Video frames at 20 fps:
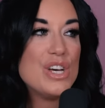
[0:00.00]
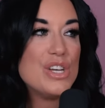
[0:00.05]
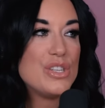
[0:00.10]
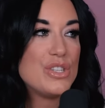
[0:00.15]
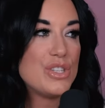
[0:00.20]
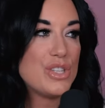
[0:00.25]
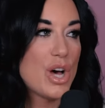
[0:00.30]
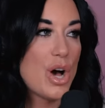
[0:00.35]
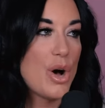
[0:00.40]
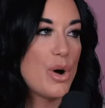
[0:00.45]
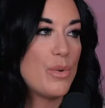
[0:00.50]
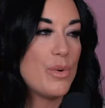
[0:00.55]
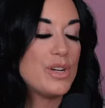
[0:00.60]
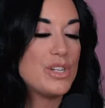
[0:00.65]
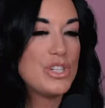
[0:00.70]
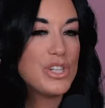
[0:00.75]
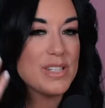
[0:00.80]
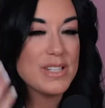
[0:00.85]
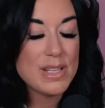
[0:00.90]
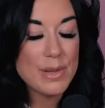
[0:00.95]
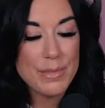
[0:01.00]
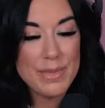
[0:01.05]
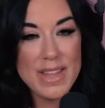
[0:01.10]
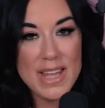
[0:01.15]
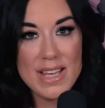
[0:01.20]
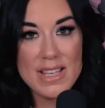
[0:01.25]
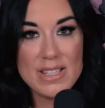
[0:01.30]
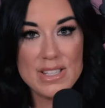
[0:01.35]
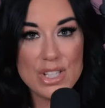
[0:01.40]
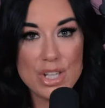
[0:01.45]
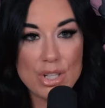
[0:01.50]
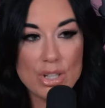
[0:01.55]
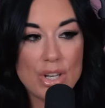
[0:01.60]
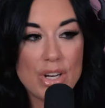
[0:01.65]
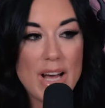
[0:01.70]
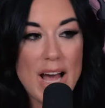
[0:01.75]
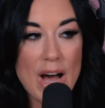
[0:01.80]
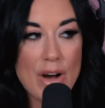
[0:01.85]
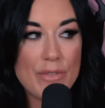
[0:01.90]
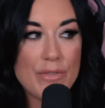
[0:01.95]
So just some things to
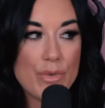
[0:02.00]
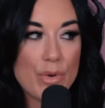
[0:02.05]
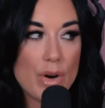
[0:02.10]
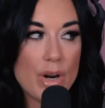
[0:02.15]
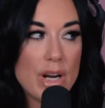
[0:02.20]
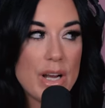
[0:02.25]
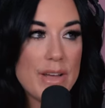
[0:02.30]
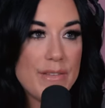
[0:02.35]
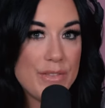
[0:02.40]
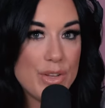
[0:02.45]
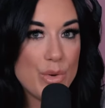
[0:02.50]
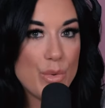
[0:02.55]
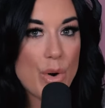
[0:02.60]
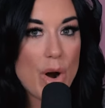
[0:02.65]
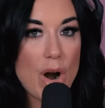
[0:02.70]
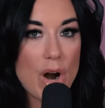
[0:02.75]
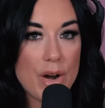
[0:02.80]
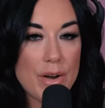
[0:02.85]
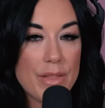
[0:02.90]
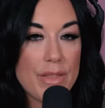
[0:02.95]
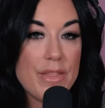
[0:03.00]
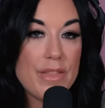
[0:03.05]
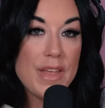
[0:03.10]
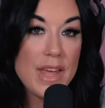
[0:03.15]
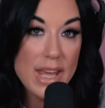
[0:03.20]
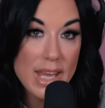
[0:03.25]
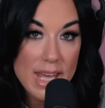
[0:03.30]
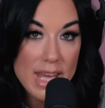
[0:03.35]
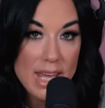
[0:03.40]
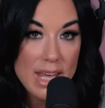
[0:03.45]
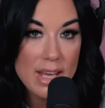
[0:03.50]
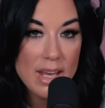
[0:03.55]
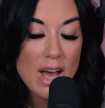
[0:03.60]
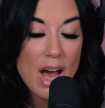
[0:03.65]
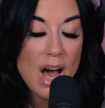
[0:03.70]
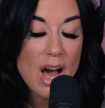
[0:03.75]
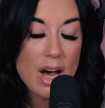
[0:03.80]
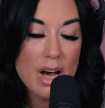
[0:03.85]
look out for if you are thinking